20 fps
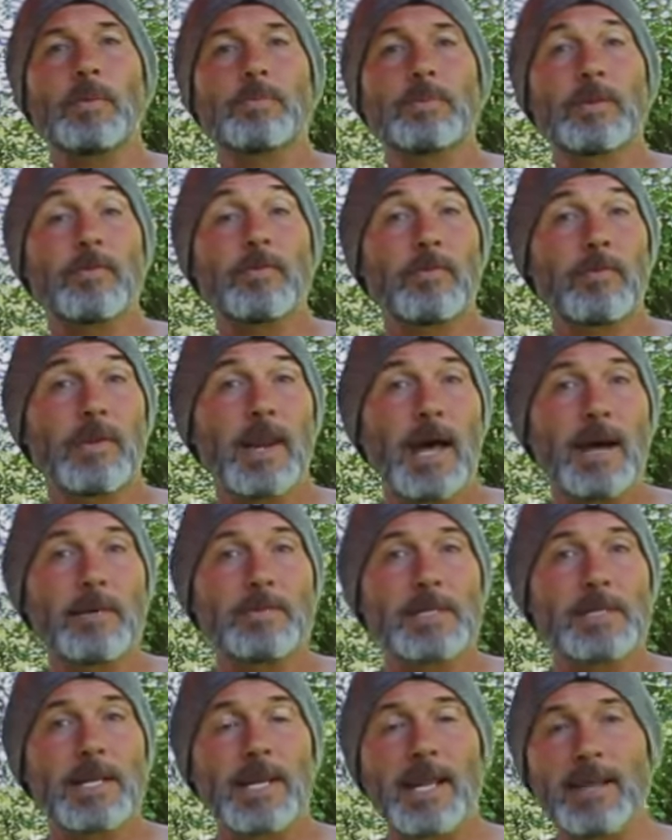up the
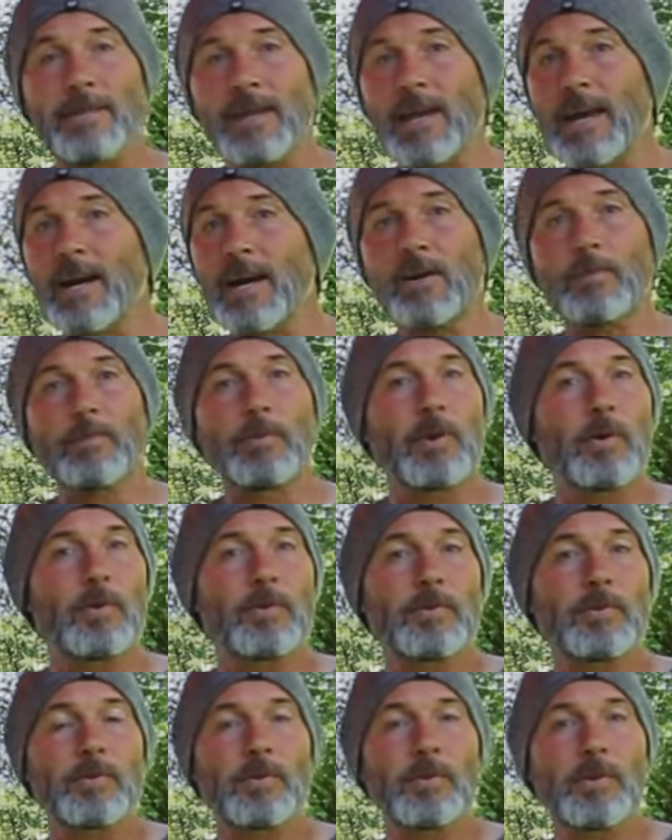flaps and let the air blow
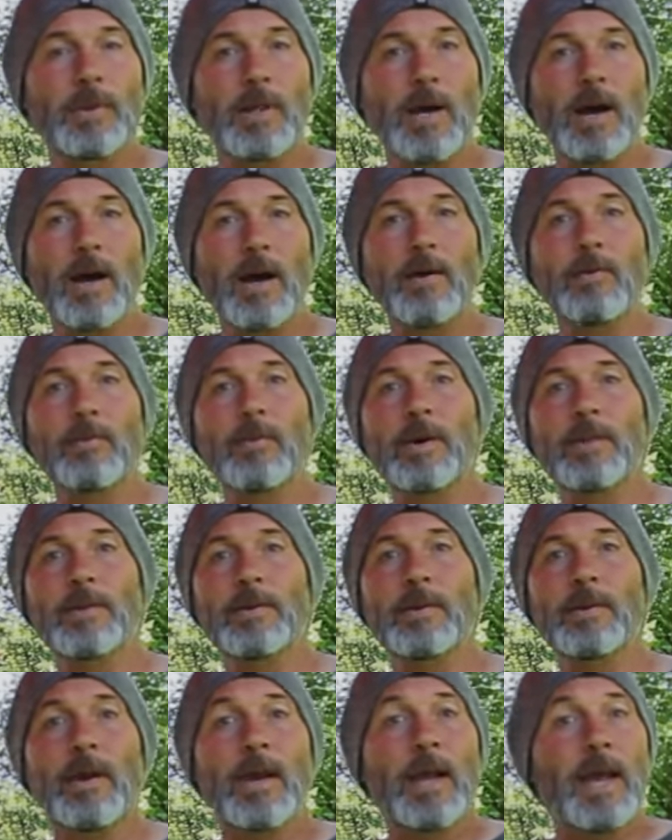through in the hot
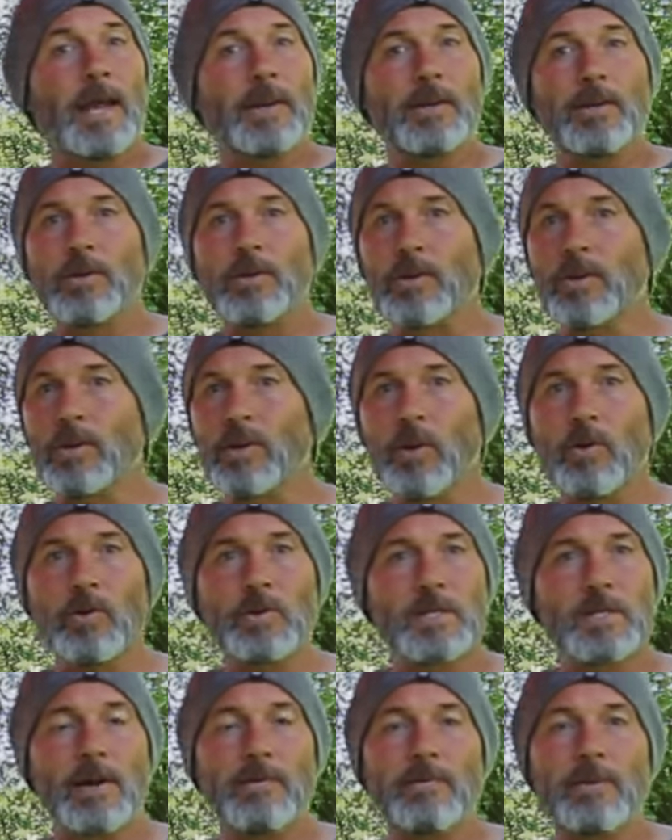weather, and you can
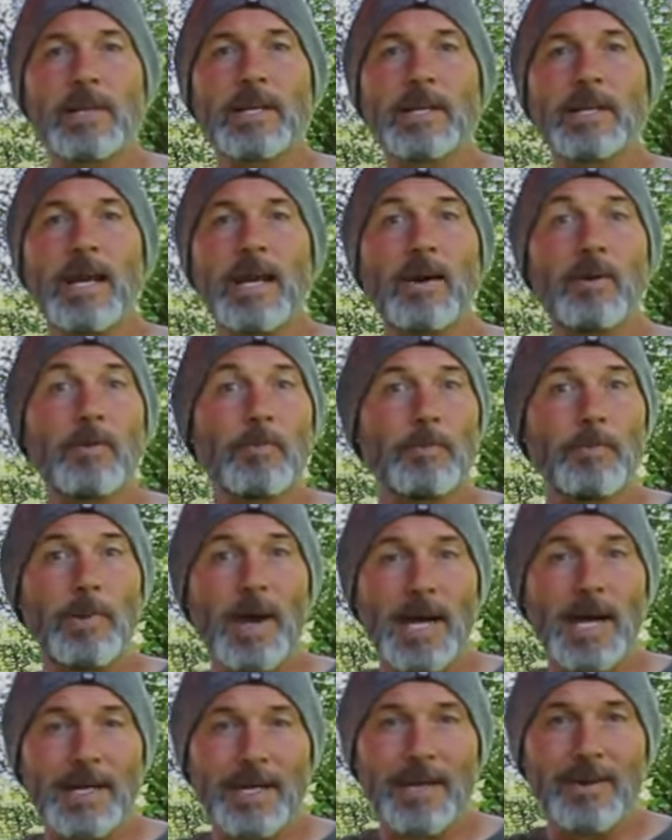close everything down and
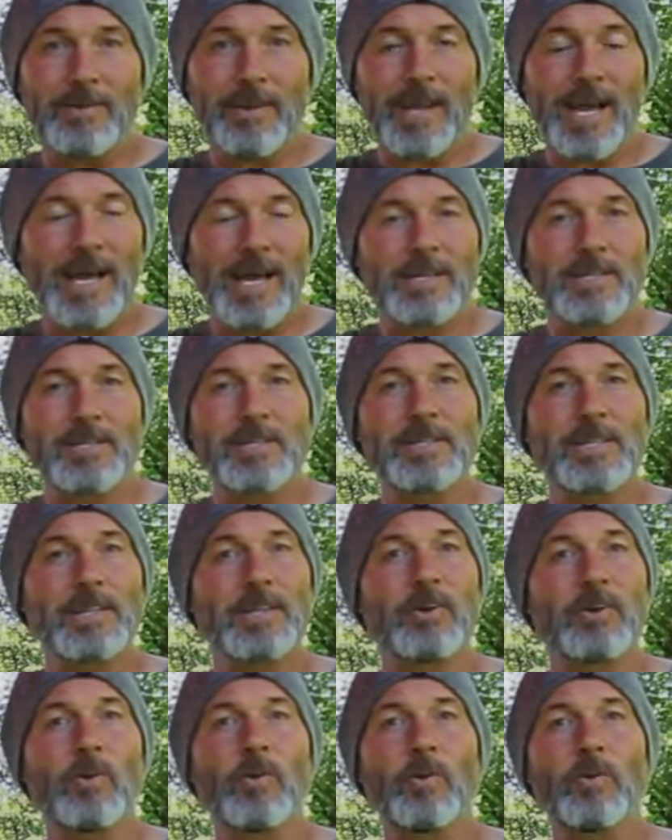batten down the hatches in
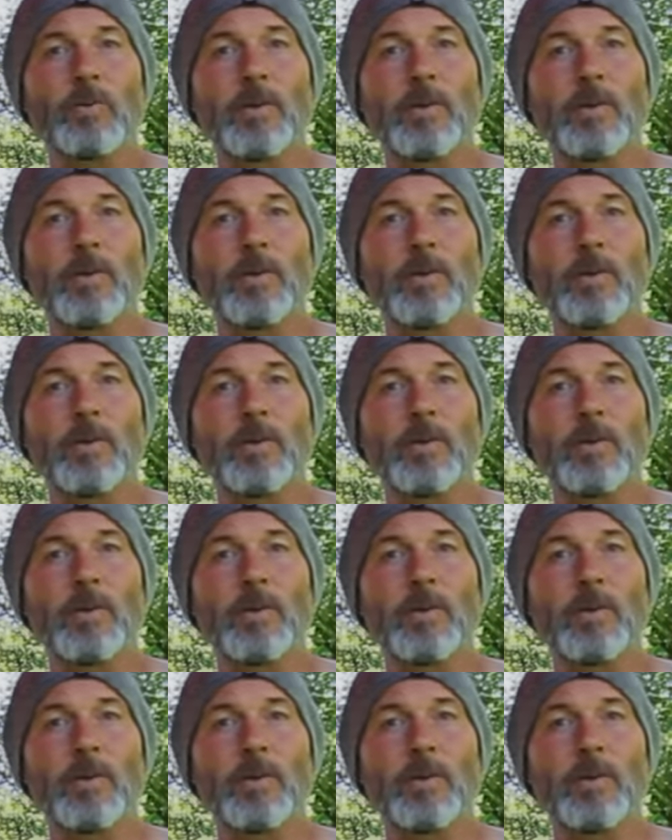the cold